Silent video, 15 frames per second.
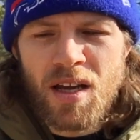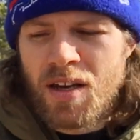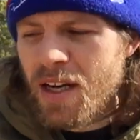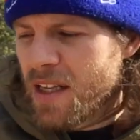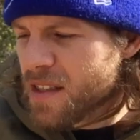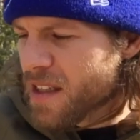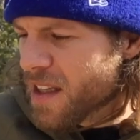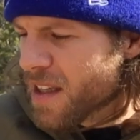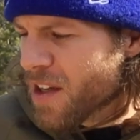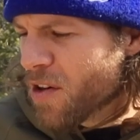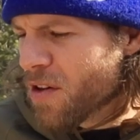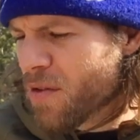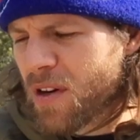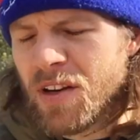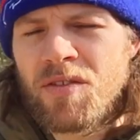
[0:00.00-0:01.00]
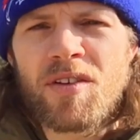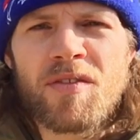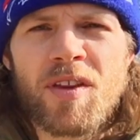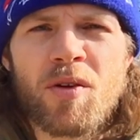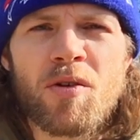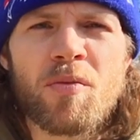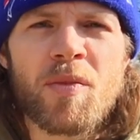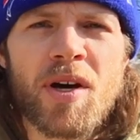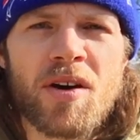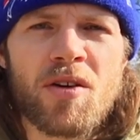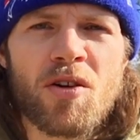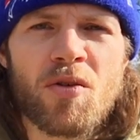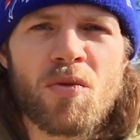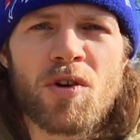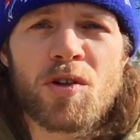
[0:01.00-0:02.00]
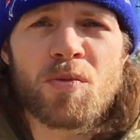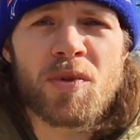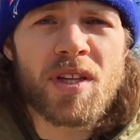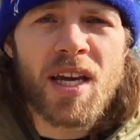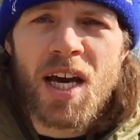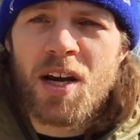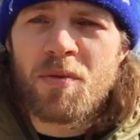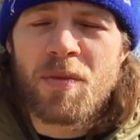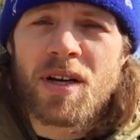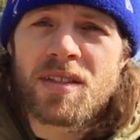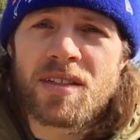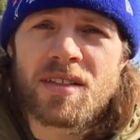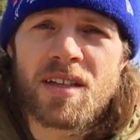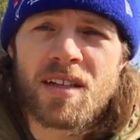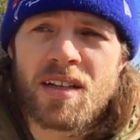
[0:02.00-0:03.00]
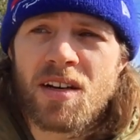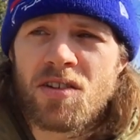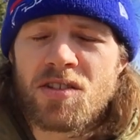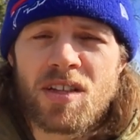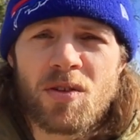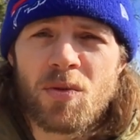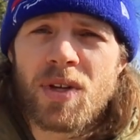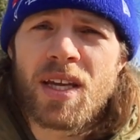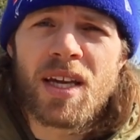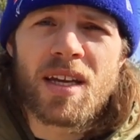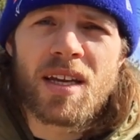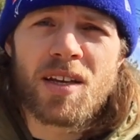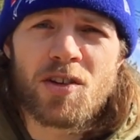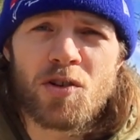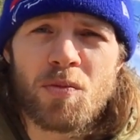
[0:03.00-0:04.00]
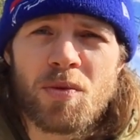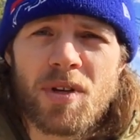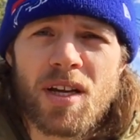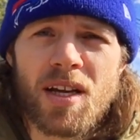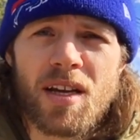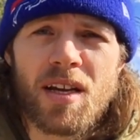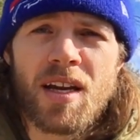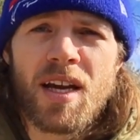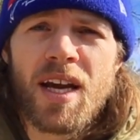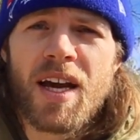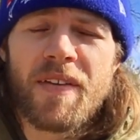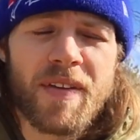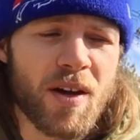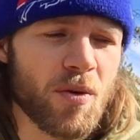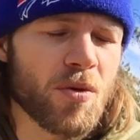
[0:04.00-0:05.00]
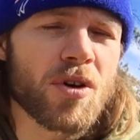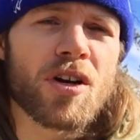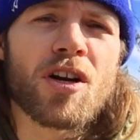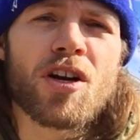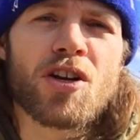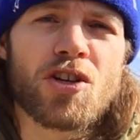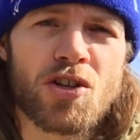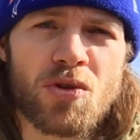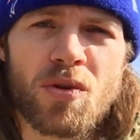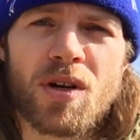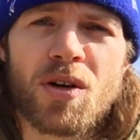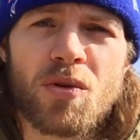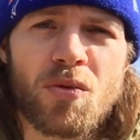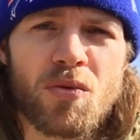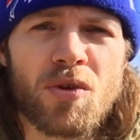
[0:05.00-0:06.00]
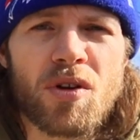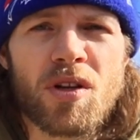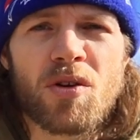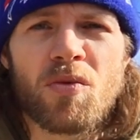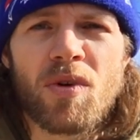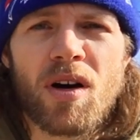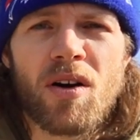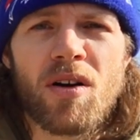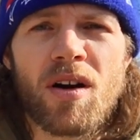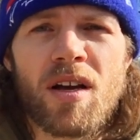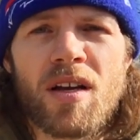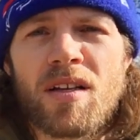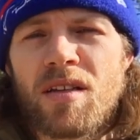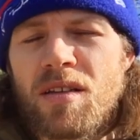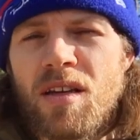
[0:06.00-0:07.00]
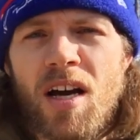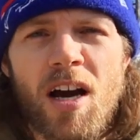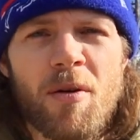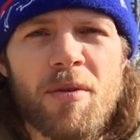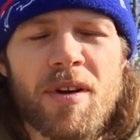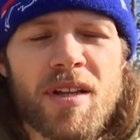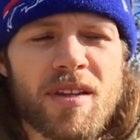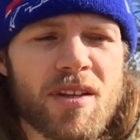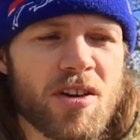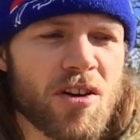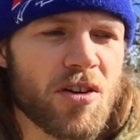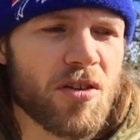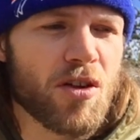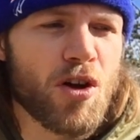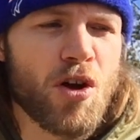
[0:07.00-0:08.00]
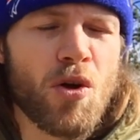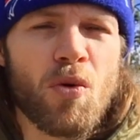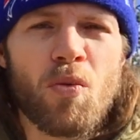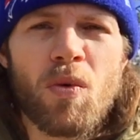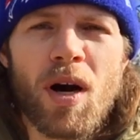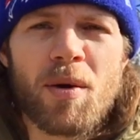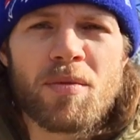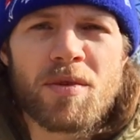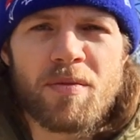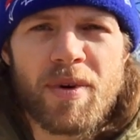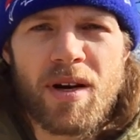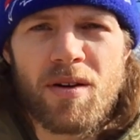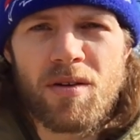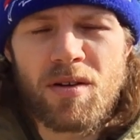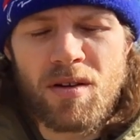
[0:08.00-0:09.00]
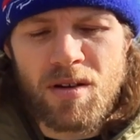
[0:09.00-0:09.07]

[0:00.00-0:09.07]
Not saying they're, even if they weren't better or worse, but they had amazing technology that we can't yet duplicate. And they were doing really well. This comet hit the earth, wiped them out.